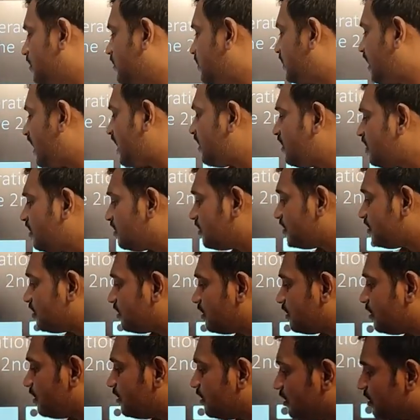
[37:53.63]
then
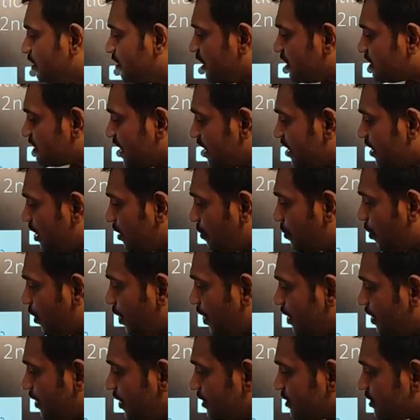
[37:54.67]
the center
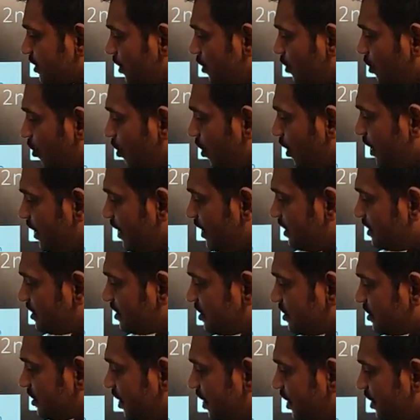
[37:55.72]
point centroid
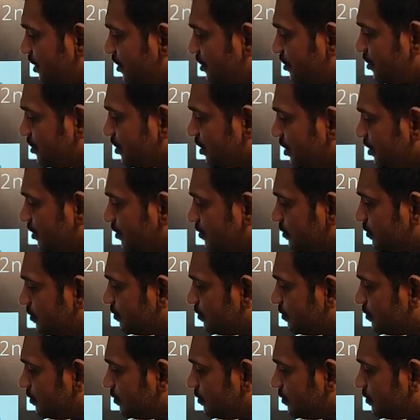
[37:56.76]
is changed.